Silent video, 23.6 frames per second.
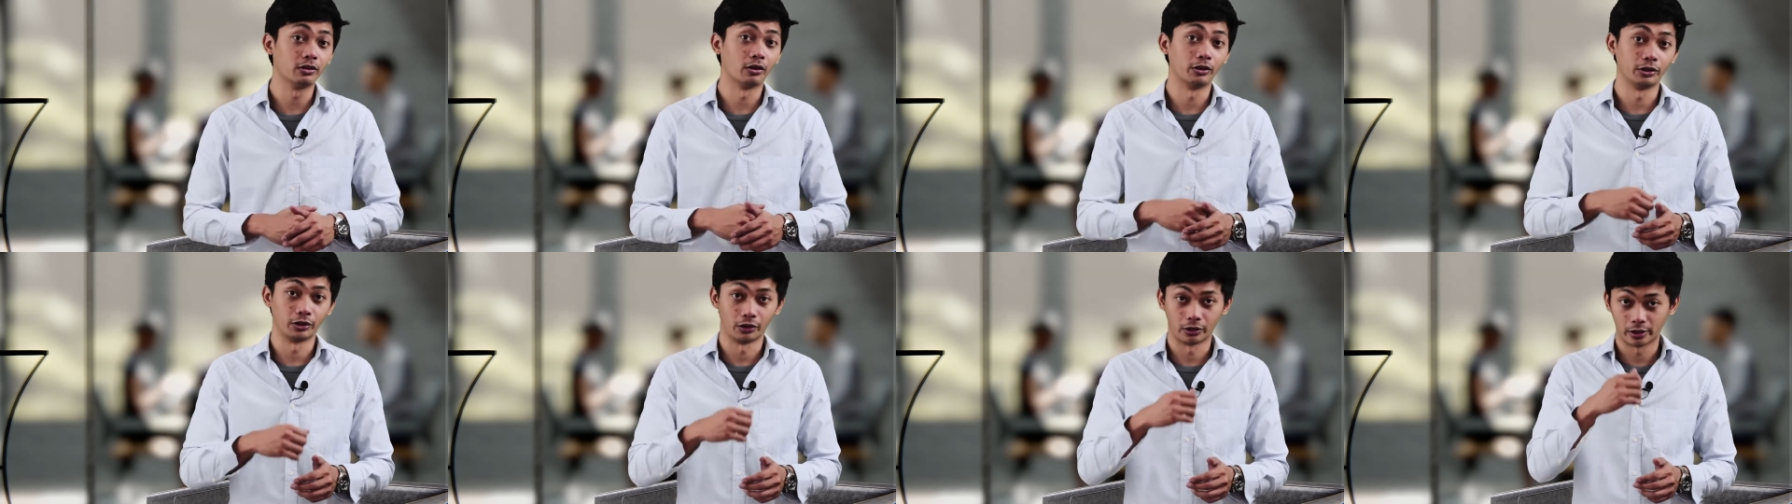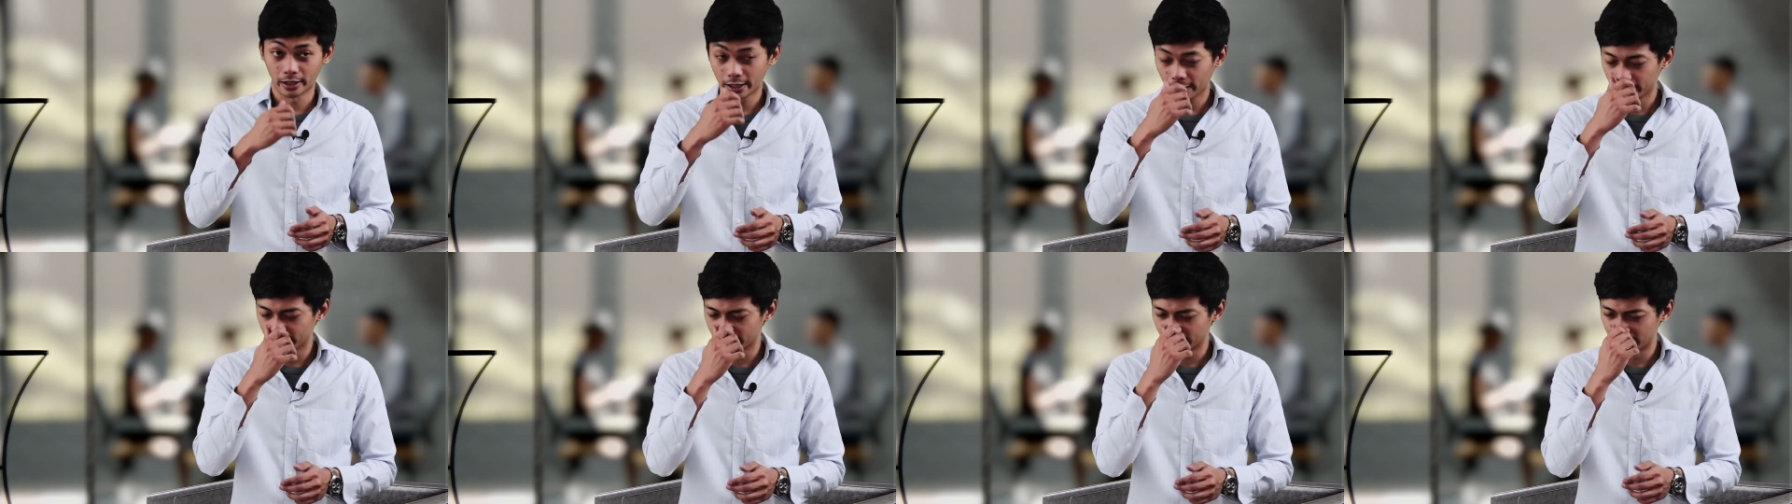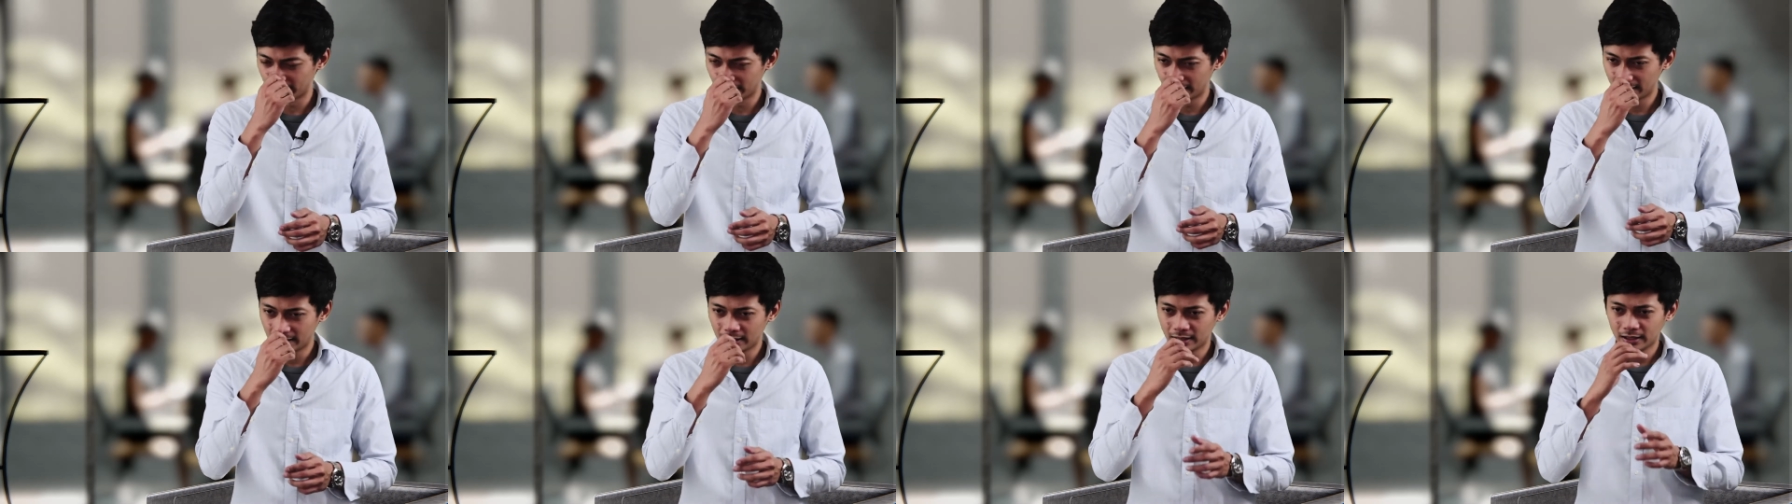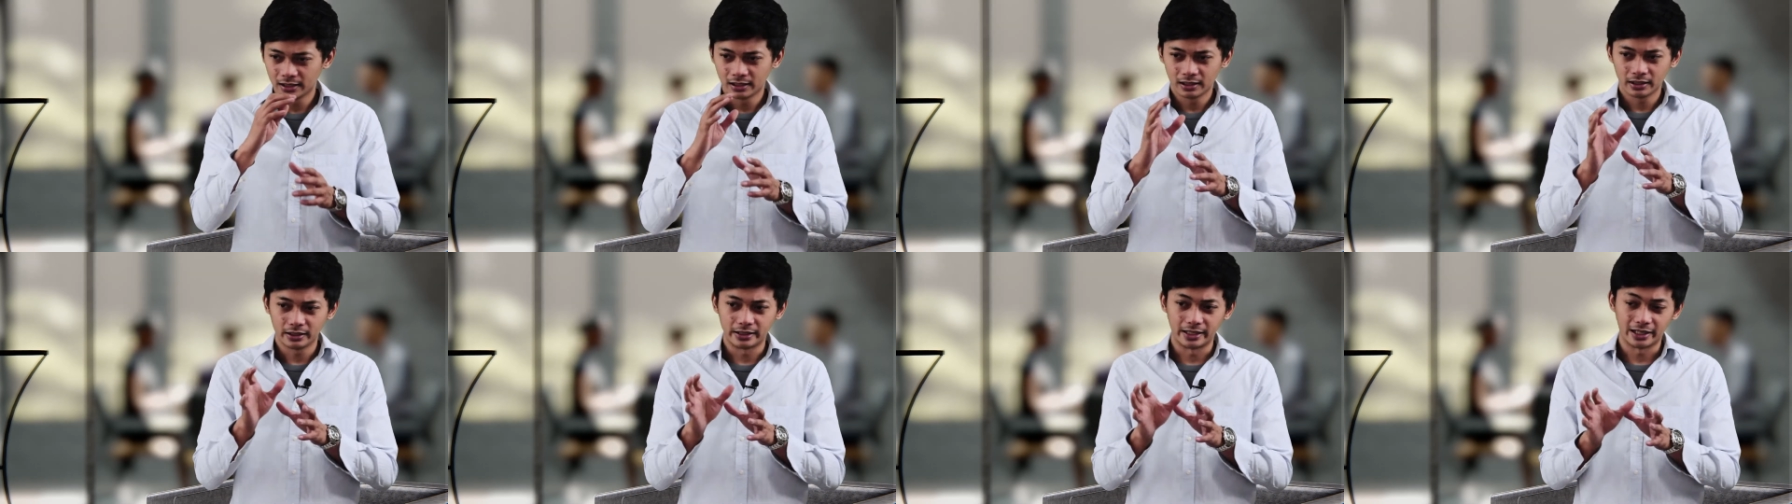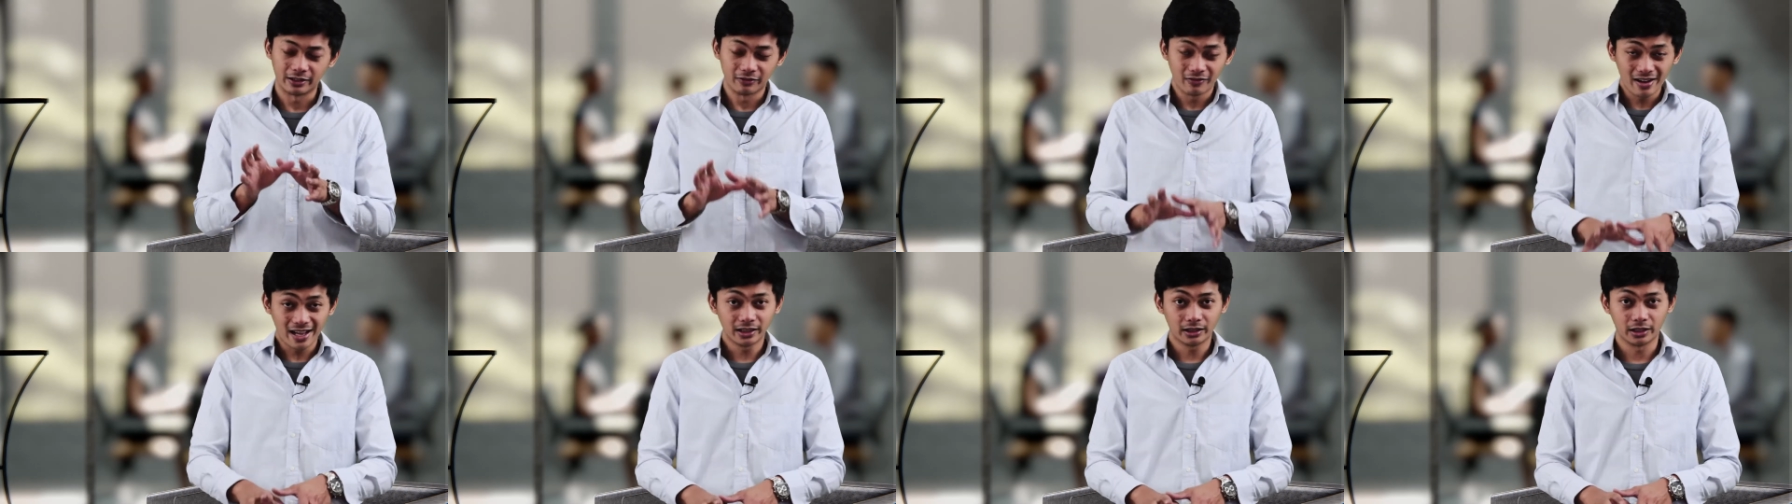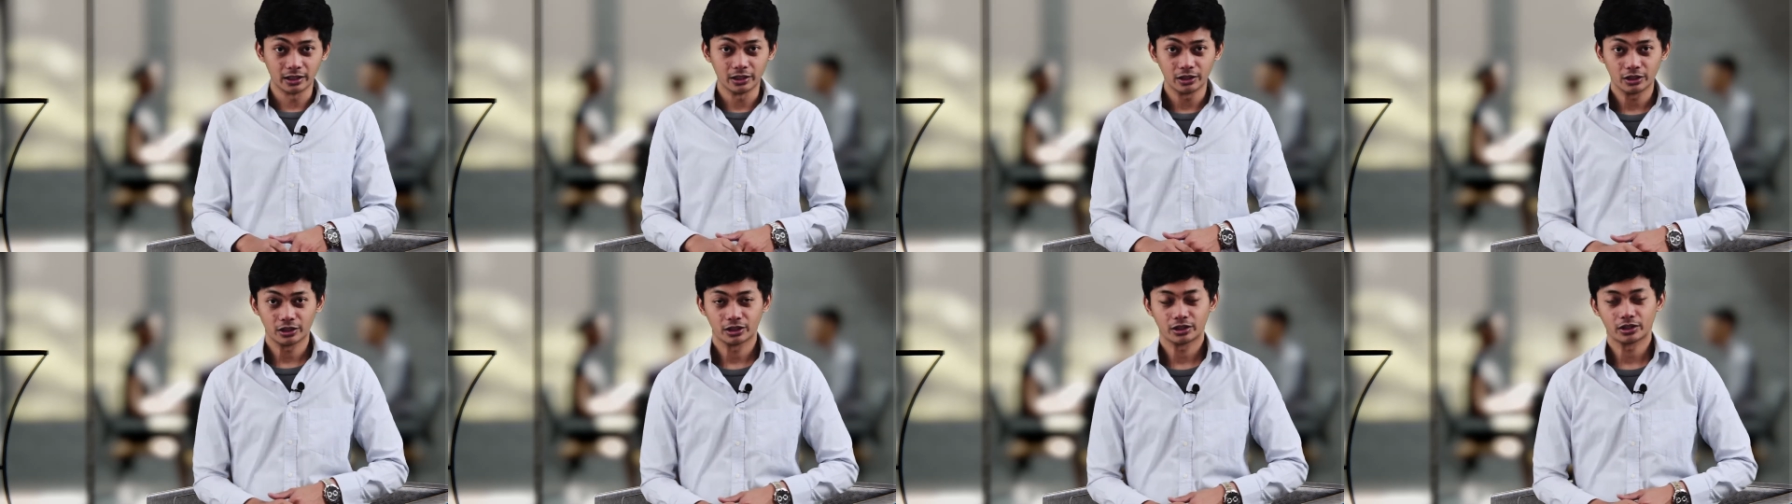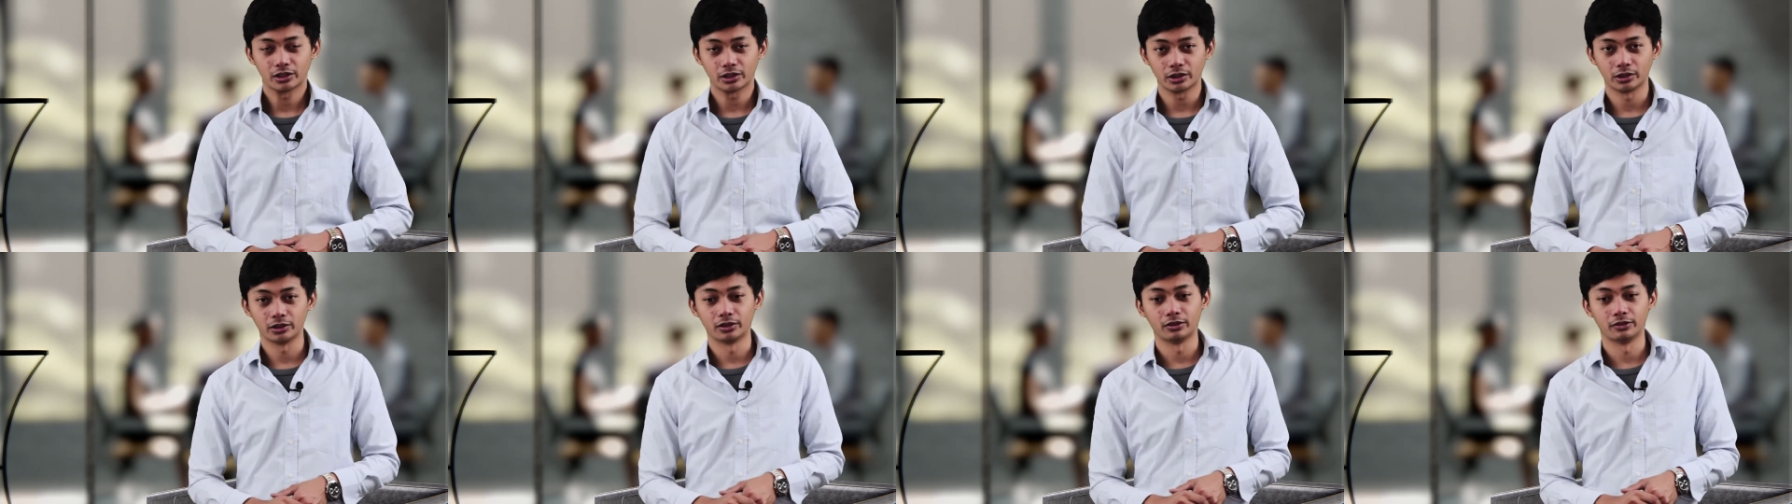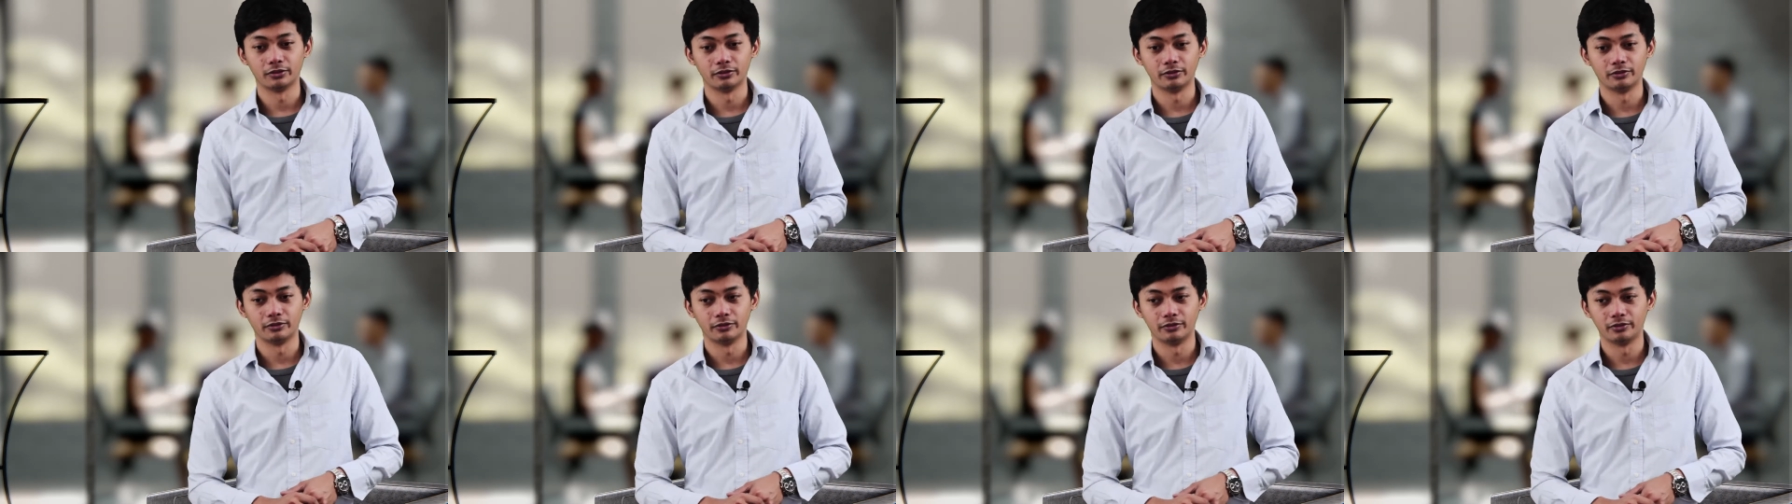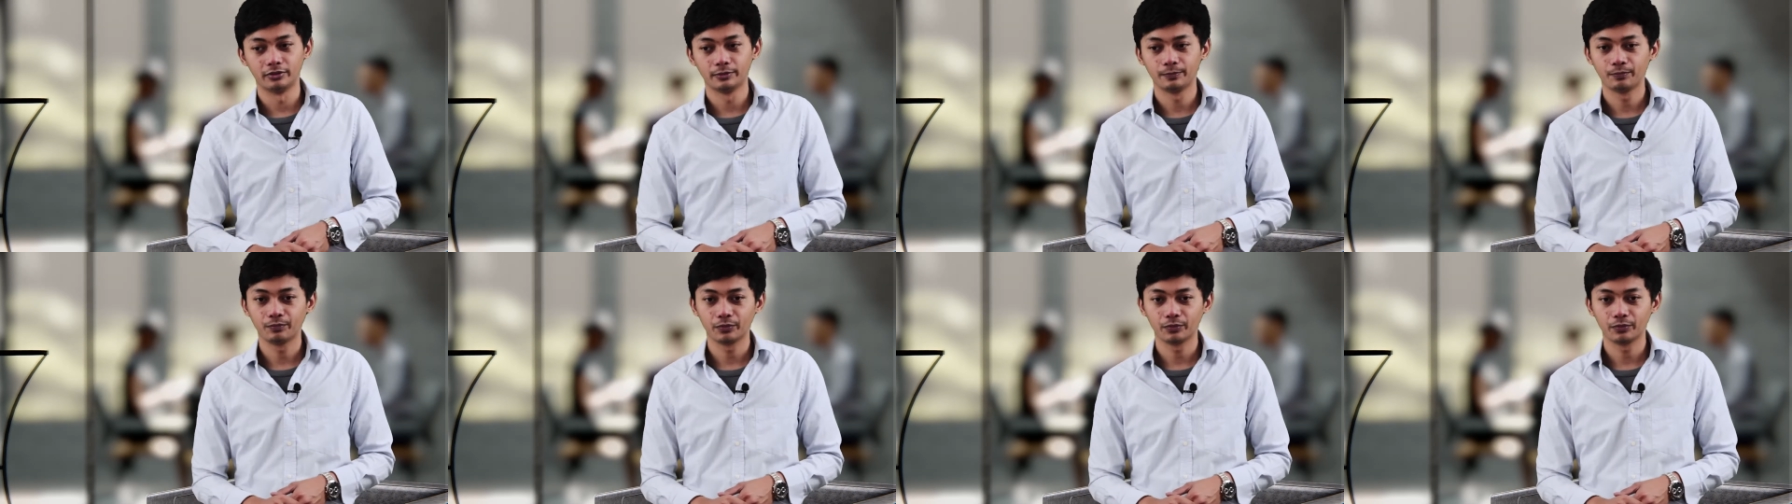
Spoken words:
on your end. The advantage of